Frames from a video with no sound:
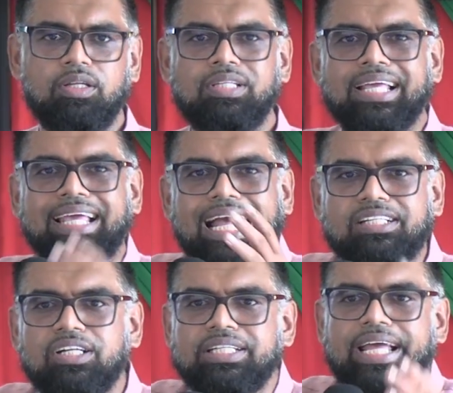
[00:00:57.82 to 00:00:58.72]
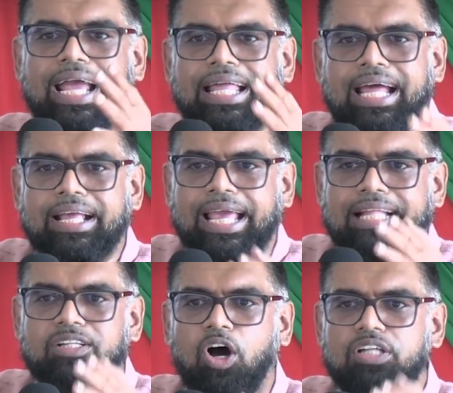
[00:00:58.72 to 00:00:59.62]
to get
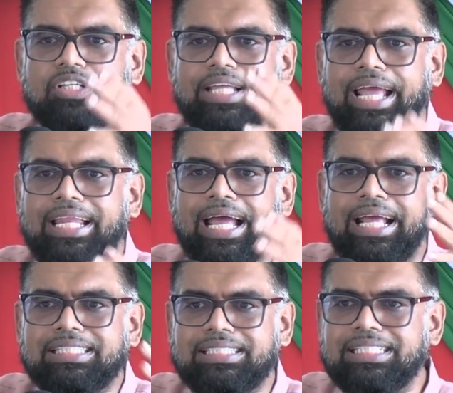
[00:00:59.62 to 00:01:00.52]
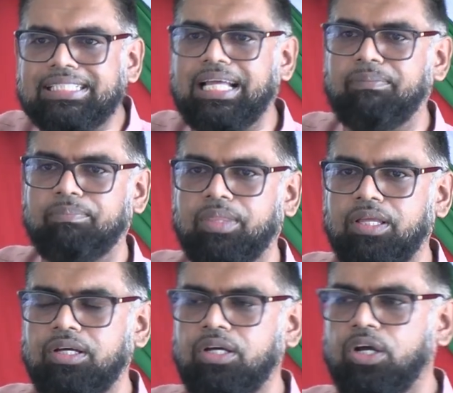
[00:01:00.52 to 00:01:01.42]
onto the NIS system,
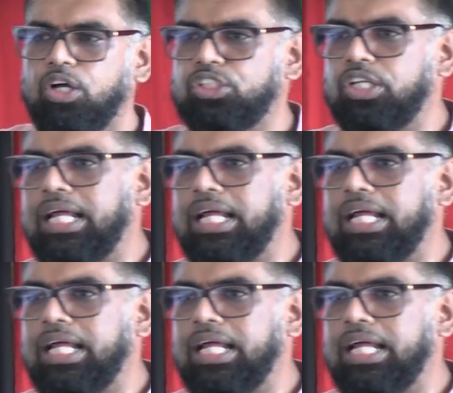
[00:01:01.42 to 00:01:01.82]
so